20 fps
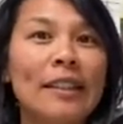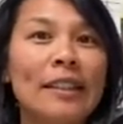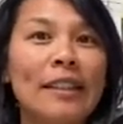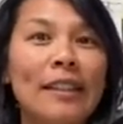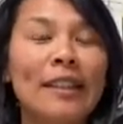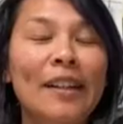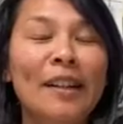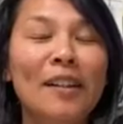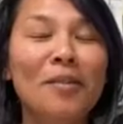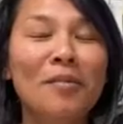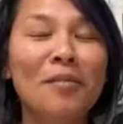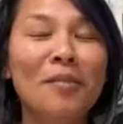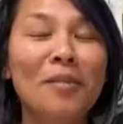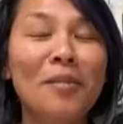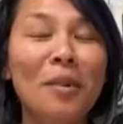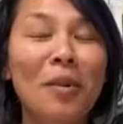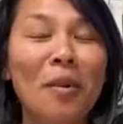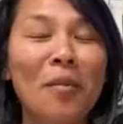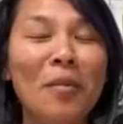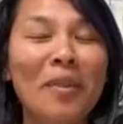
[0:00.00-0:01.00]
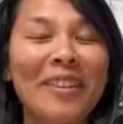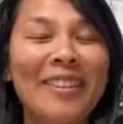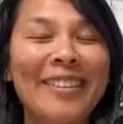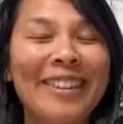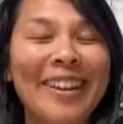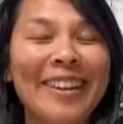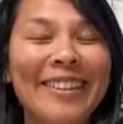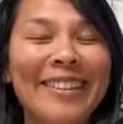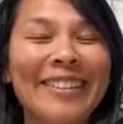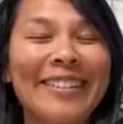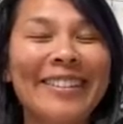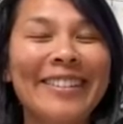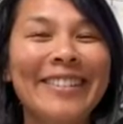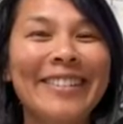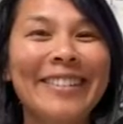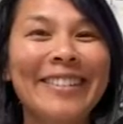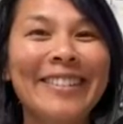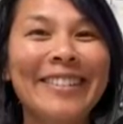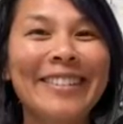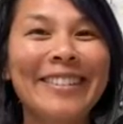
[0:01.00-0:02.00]
Um, so I'm excited
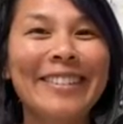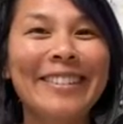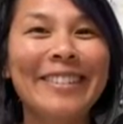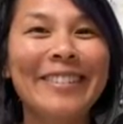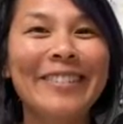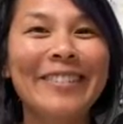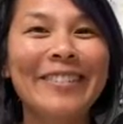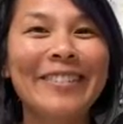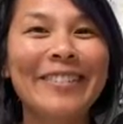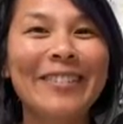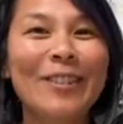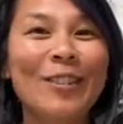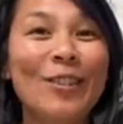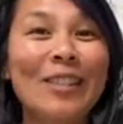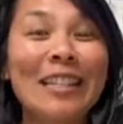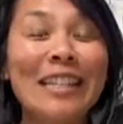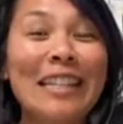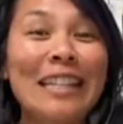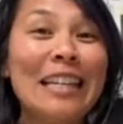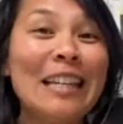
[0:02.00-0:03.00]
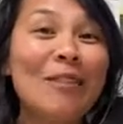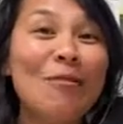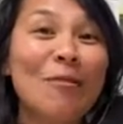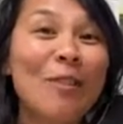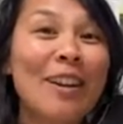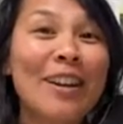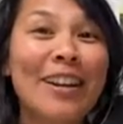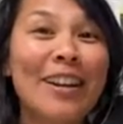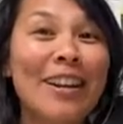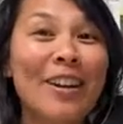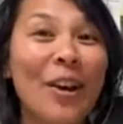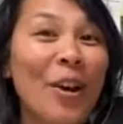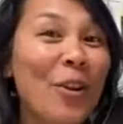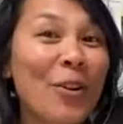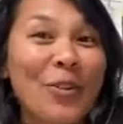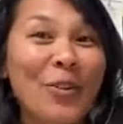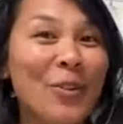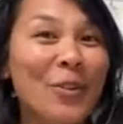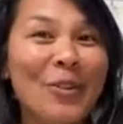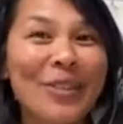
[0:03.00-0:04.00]
to to see where it
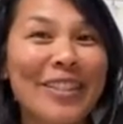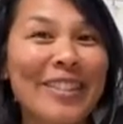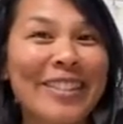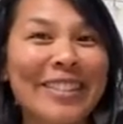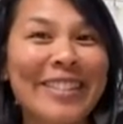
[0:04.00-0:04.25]
goes.